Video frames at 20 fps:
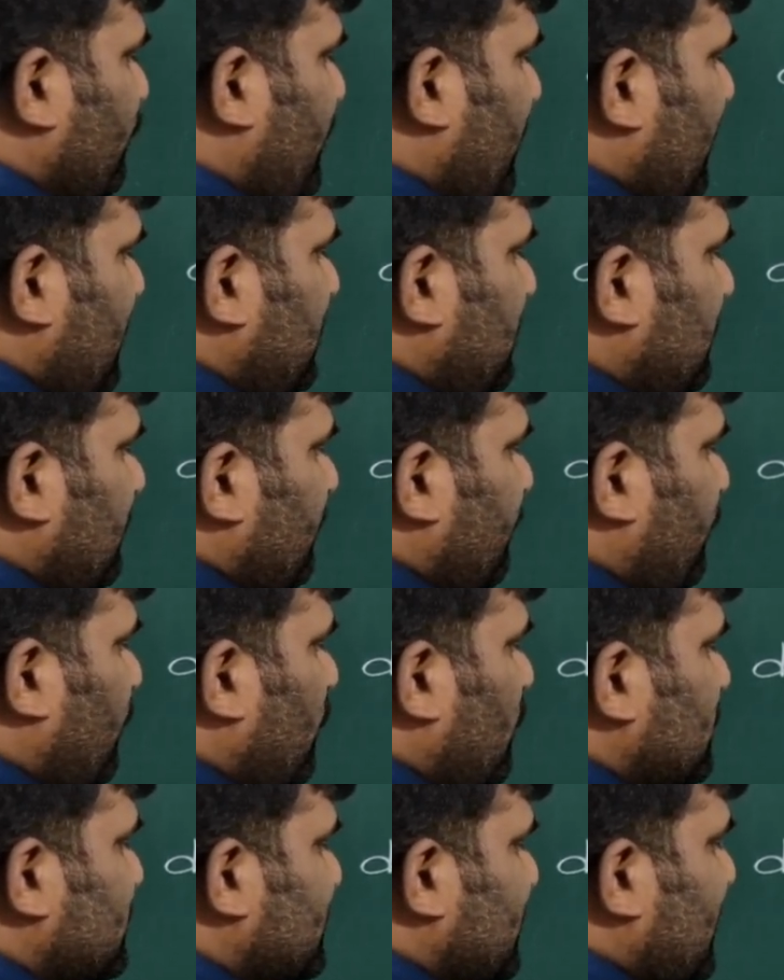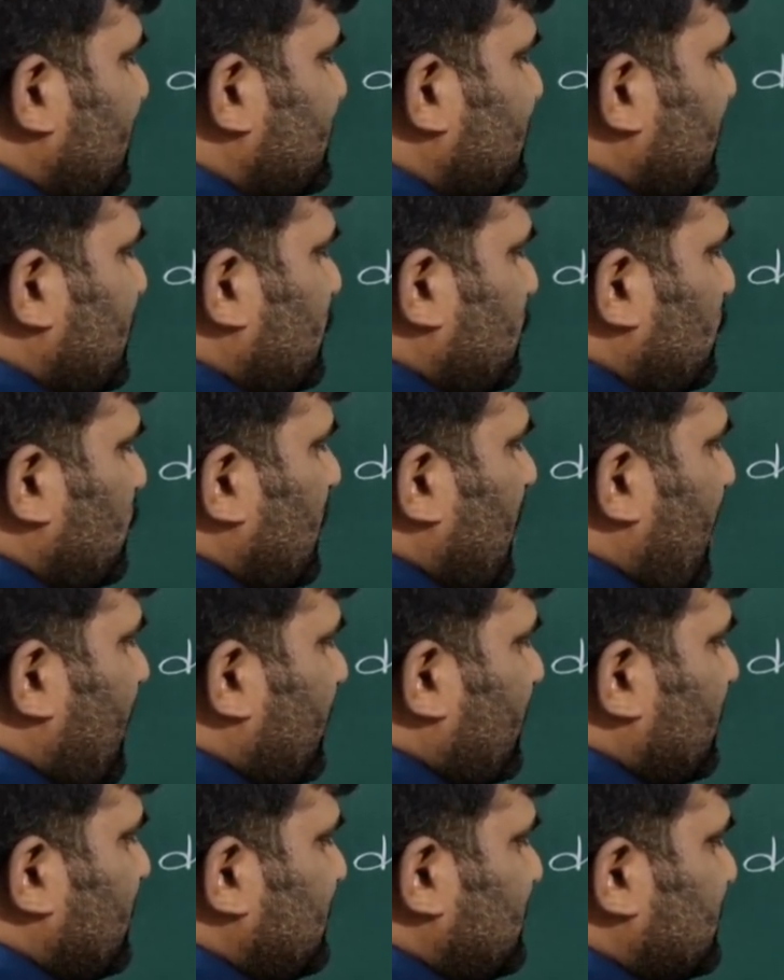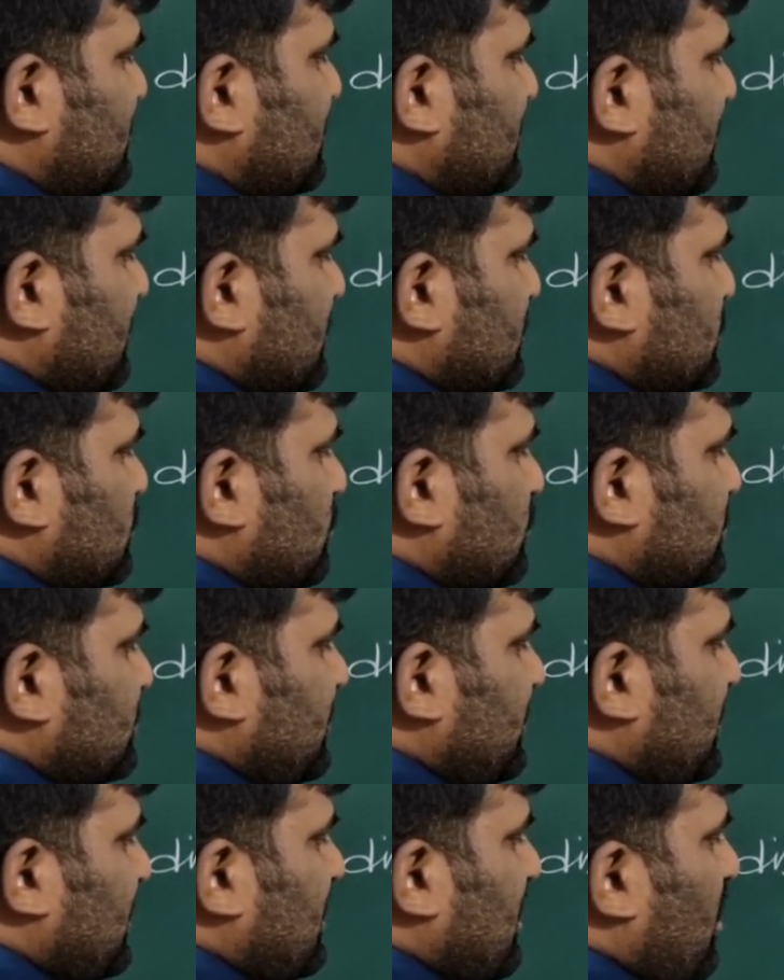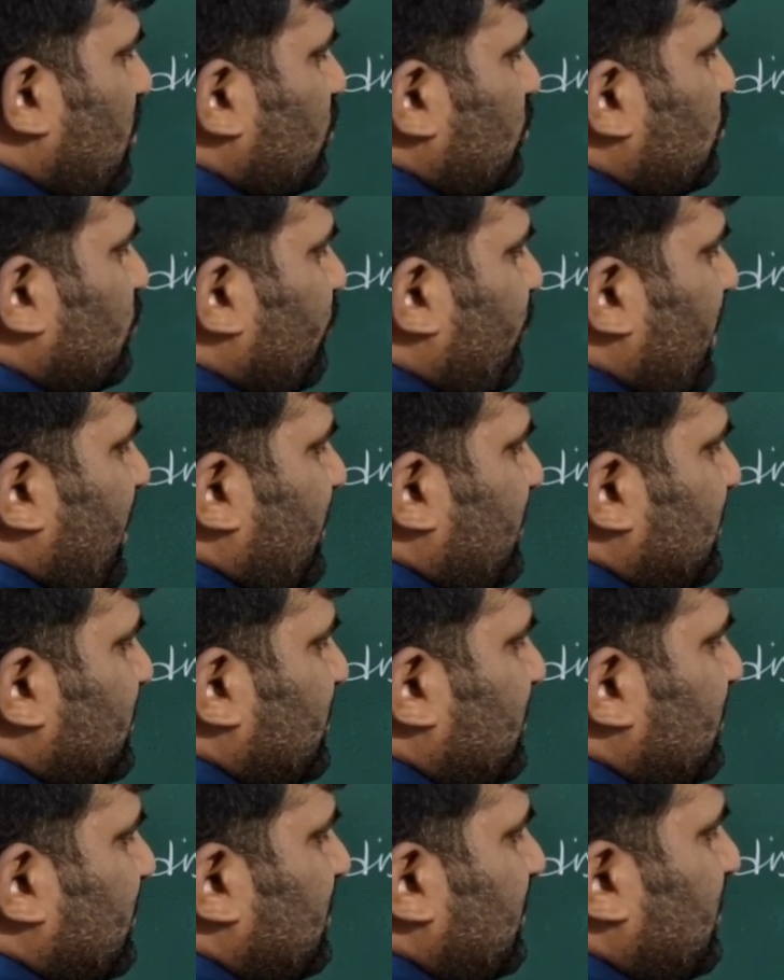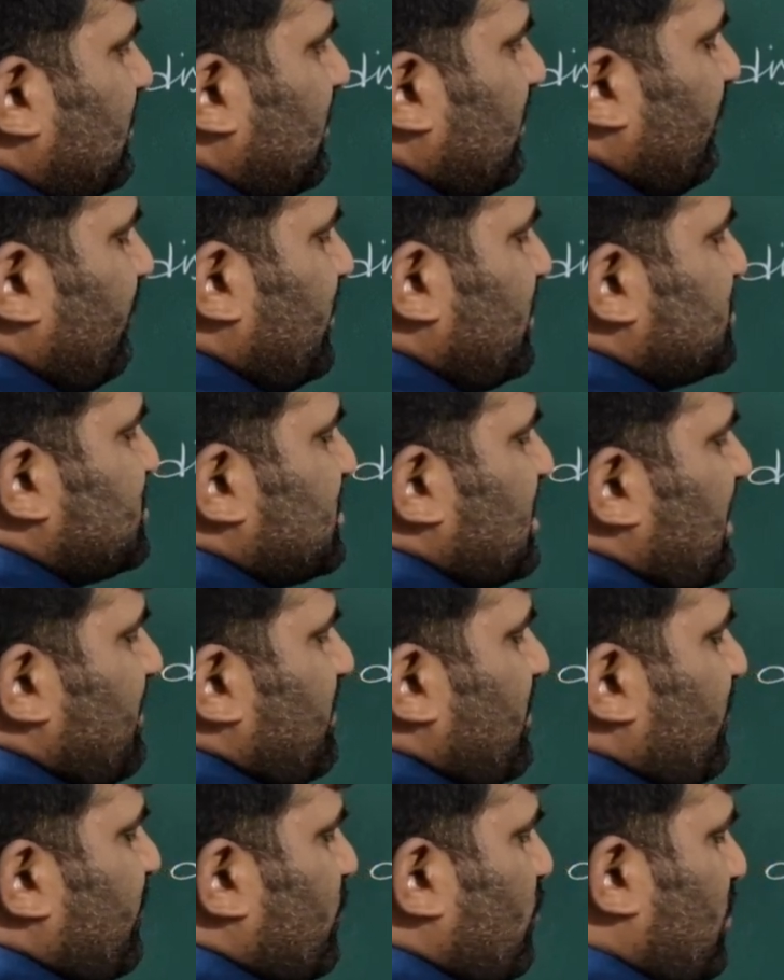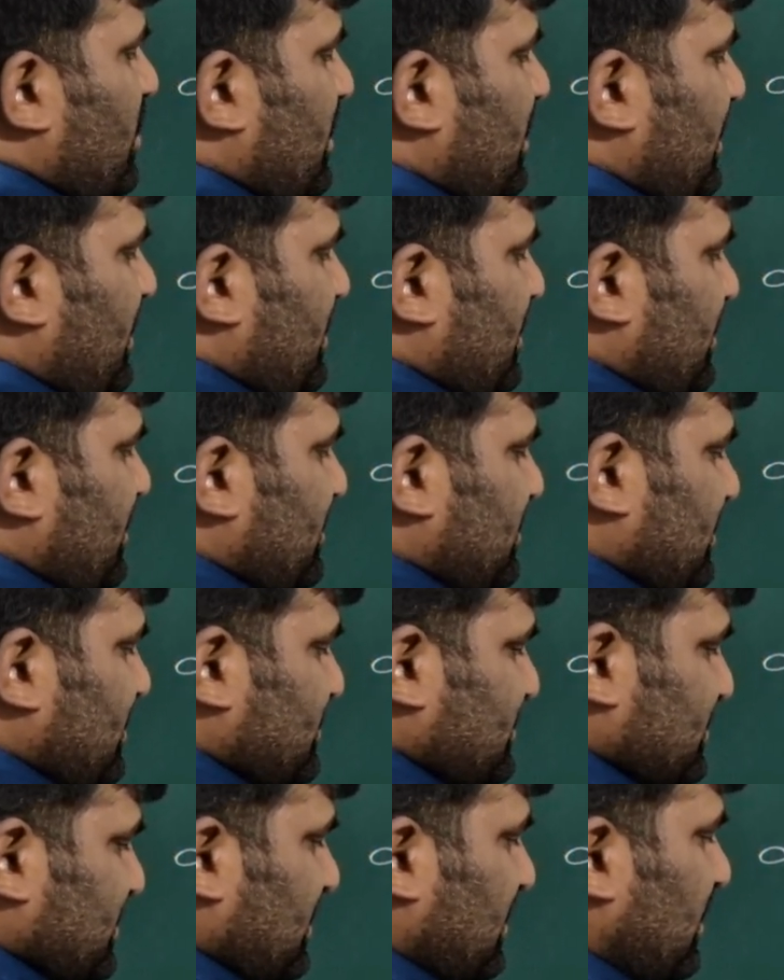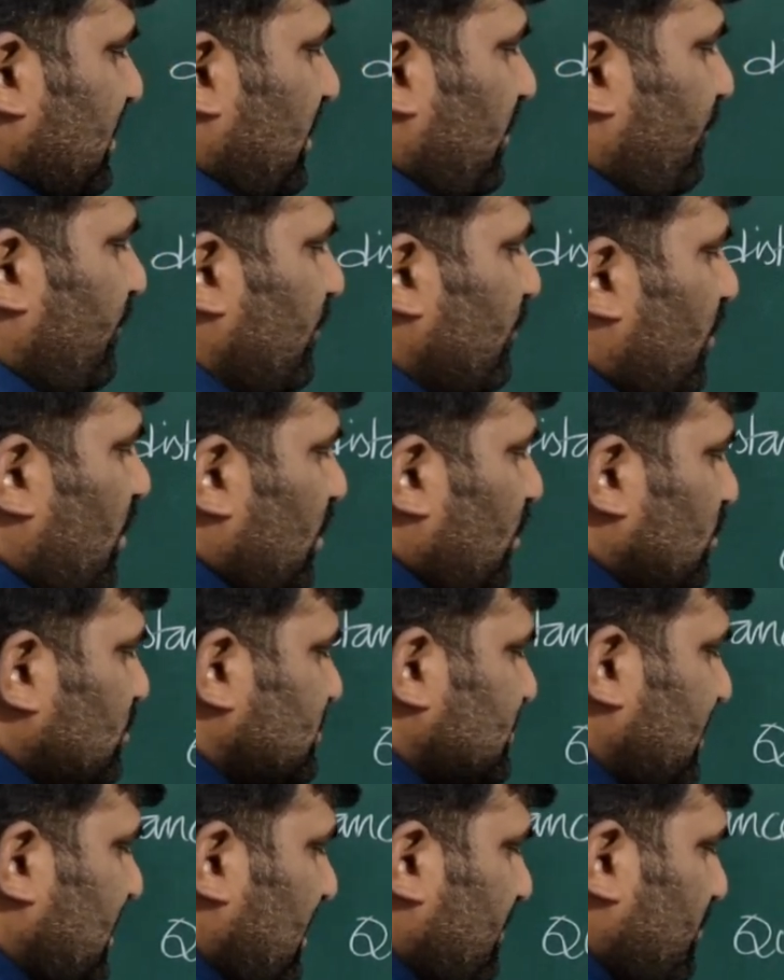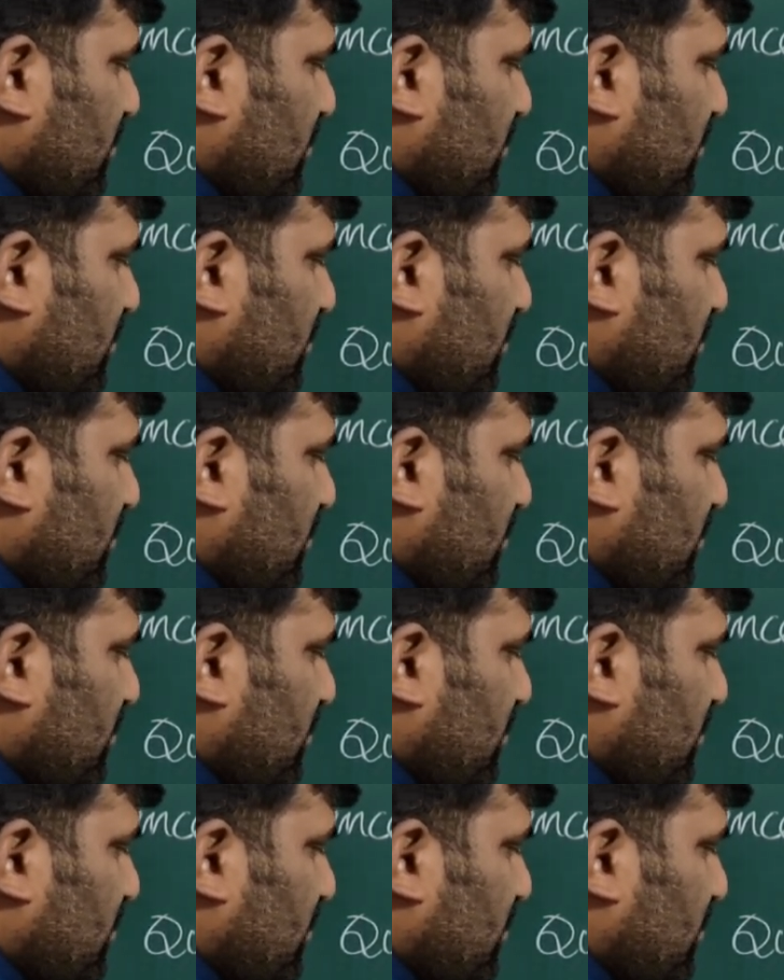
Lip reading: to find 4 sides and 2 diagonals. So see that how to find the which type of quadrilateral it is. If you want to say